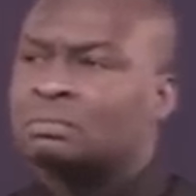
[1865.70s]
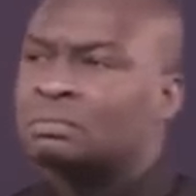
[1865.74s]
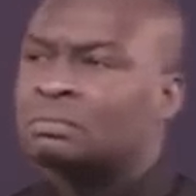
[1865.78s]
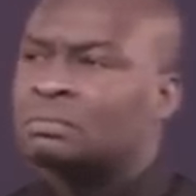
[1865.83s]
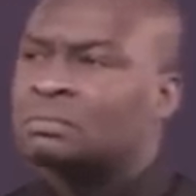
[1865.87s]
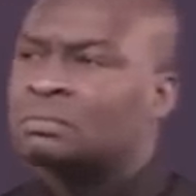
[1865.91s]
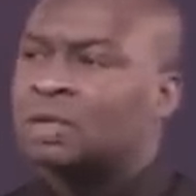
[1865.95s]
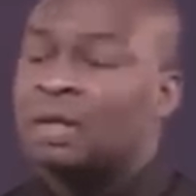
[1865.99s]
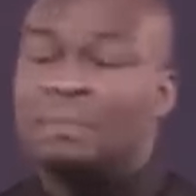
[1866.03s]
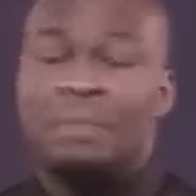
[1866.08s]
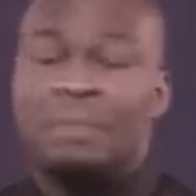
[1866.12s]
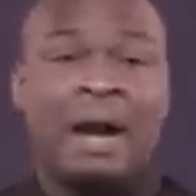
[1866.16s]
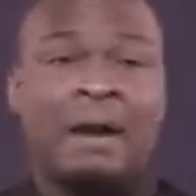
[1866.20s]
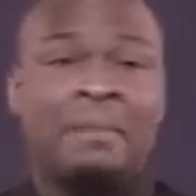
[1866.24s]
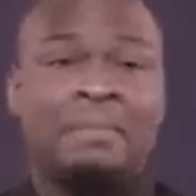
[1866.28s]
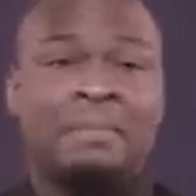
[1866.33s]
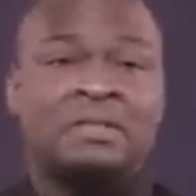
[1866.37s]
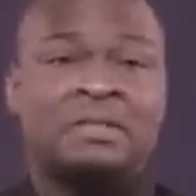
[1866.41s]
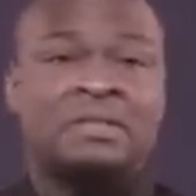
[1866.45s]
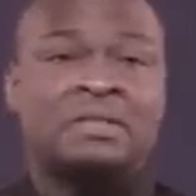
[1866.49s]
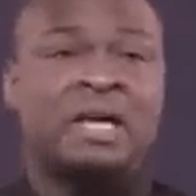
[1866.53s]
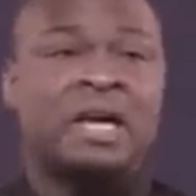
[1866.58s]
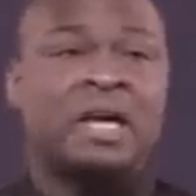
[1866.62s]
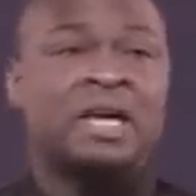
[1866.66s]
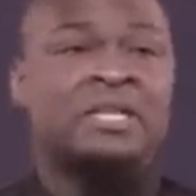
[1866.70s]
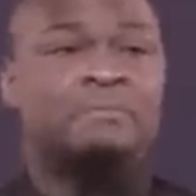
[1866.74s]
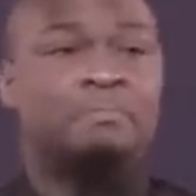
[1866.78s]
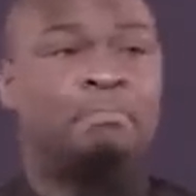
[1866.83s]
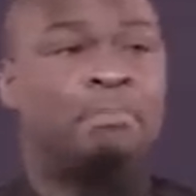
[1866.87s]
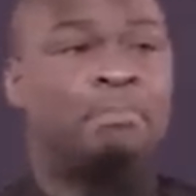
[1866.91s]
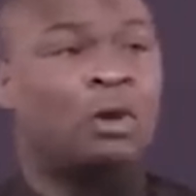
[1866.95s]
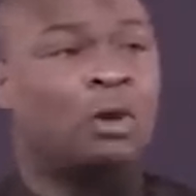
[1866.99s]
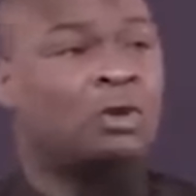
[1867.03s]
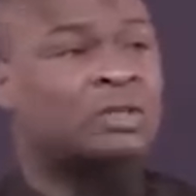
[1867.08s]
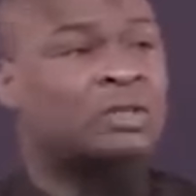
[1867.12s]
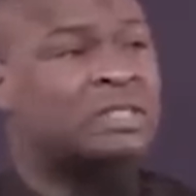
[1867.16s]
The Bible says,
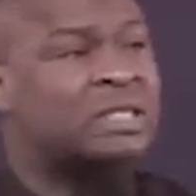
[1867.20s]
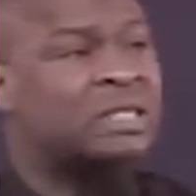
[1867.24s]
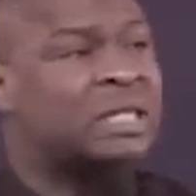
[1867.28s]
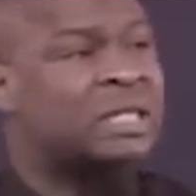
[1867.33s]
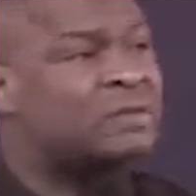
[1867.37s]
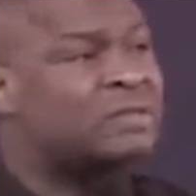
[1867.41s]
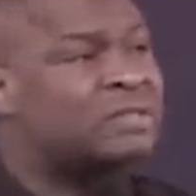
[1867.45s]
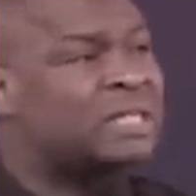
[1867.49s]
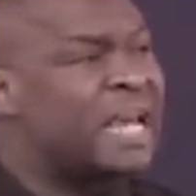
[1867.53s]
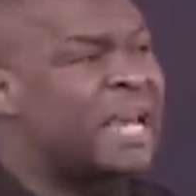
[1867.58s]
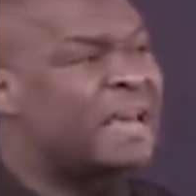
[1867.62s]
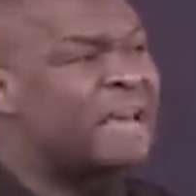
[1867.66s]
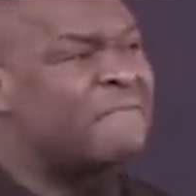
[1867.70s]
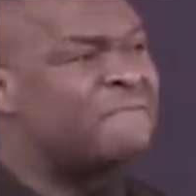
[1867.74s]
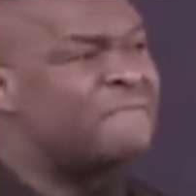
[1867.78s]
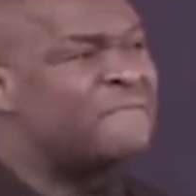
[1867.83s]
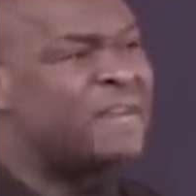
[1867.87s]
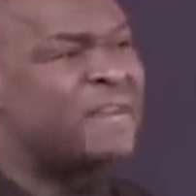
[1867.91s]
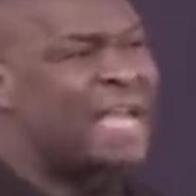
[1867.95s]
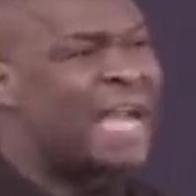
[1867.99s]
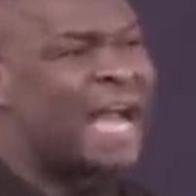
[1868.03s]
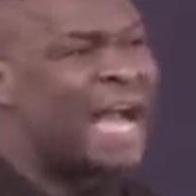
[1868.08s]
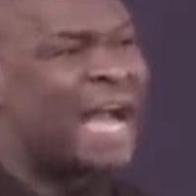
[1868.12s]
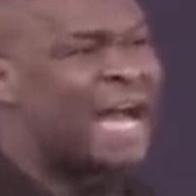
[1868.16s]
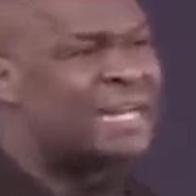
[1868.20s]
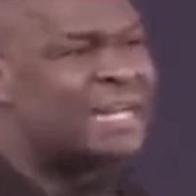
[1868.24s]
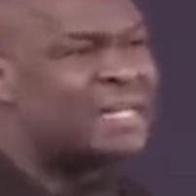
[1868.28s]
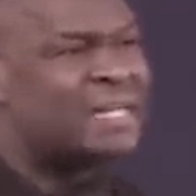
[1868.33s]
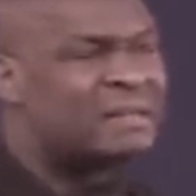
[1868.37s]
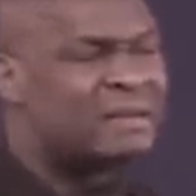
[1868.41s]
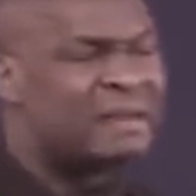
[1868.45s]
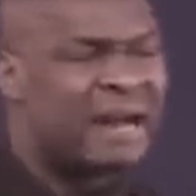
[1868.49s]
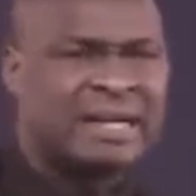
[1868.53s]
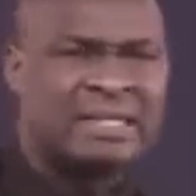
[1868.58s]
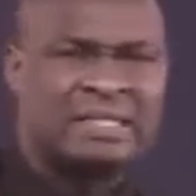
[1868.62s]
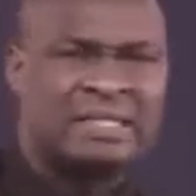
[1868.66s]
blotting out every
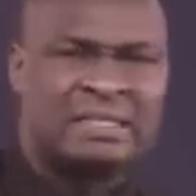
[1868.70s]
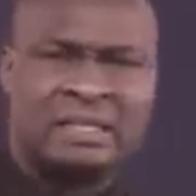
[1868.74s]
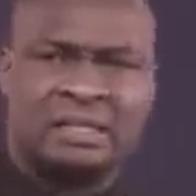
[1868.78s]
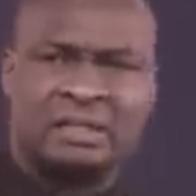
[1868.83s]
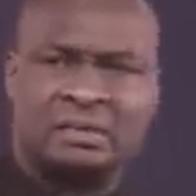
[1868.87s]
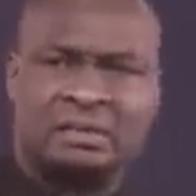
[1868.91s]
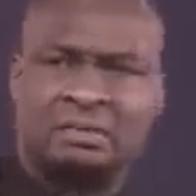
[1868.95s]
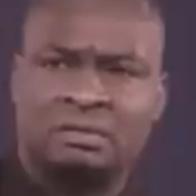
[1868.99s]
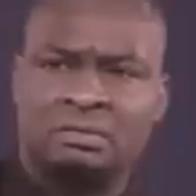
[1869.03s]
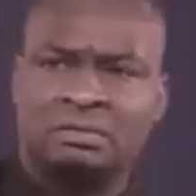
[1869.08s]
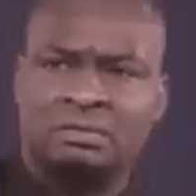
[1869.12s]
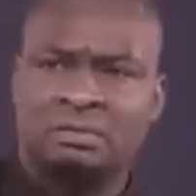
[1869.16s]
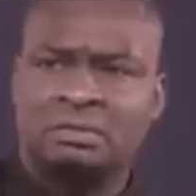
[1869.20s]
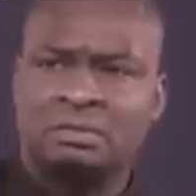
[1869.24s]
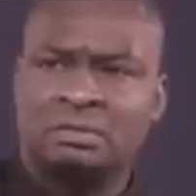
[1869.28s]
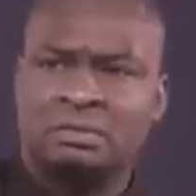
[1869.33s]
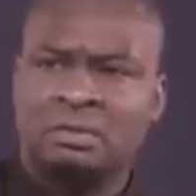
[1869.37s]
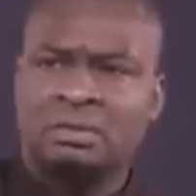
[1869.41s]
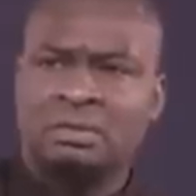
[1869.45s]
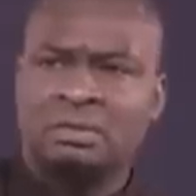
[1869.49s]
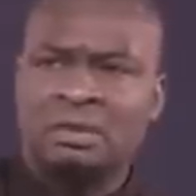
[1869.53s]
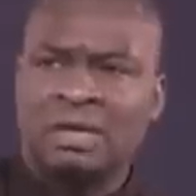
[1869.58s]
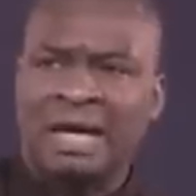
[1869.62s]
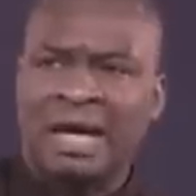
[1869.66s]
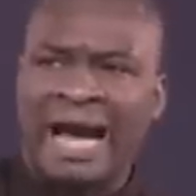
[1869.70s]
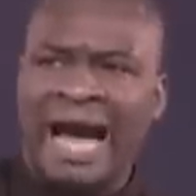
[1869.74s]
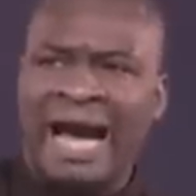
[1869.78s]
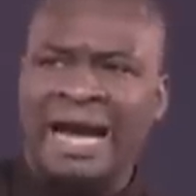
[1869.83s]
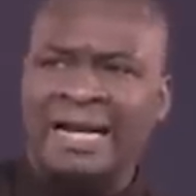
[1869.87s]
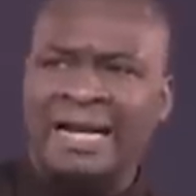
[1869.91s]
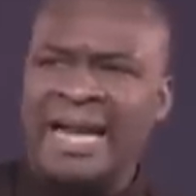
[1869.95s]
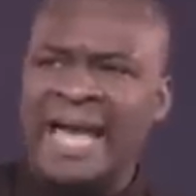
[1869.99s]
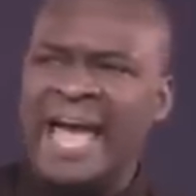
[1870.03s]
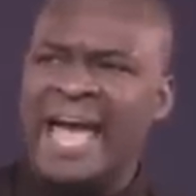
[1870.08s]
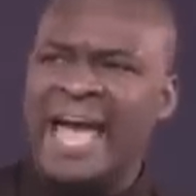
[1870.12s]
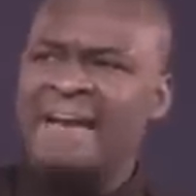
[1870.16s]
handwriting
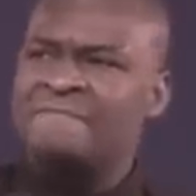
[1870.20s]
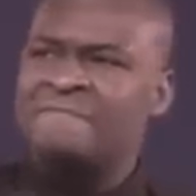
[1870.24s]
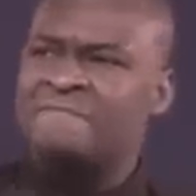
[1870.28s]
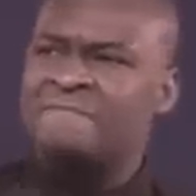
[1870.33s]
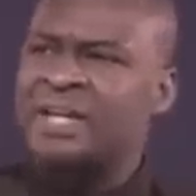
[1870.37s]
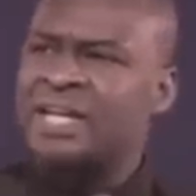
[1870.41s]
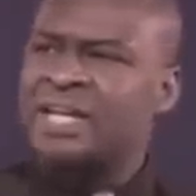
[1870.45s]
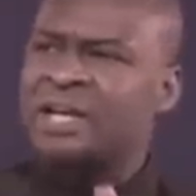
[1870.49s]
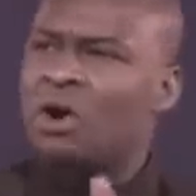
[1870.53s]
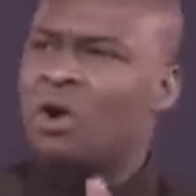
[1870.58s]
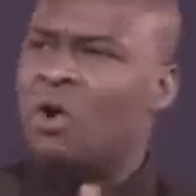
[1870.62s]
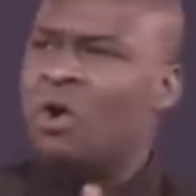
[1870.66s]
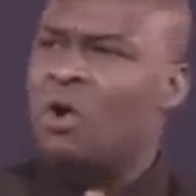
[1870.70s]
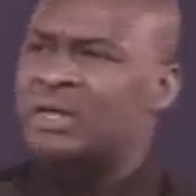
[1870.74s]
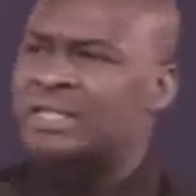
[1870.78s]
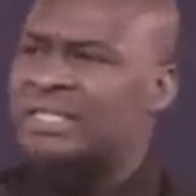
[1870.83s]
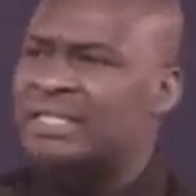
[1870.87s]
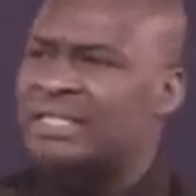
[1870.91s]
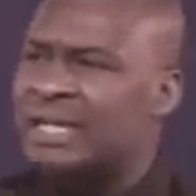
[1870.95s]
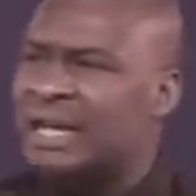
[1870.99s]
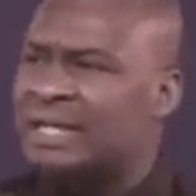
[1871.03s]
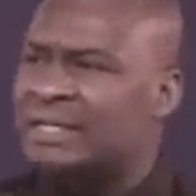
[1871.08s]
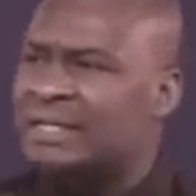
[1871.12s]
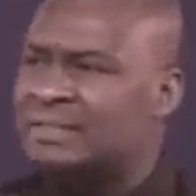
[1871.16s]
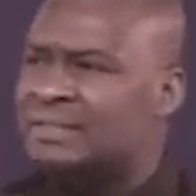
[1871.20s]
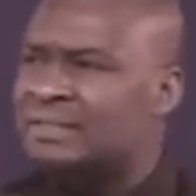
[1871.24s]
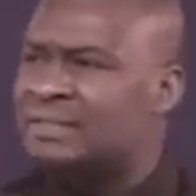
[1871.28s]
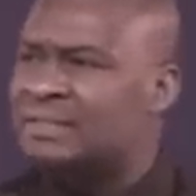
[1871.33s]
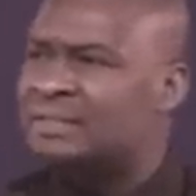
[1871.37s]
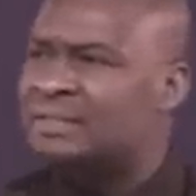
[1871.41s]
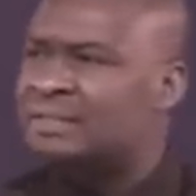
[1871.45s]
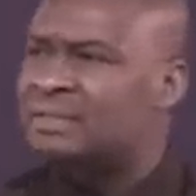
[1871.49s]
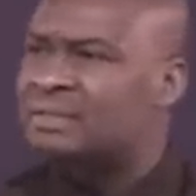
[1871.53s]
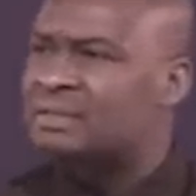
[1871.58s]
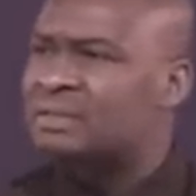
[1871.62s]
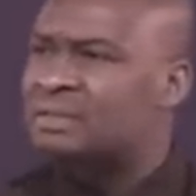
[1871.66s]
and every
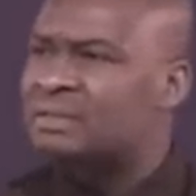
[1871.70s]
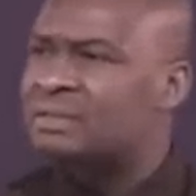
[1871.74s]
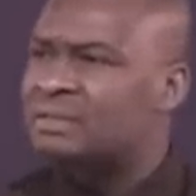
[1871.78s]
ordinance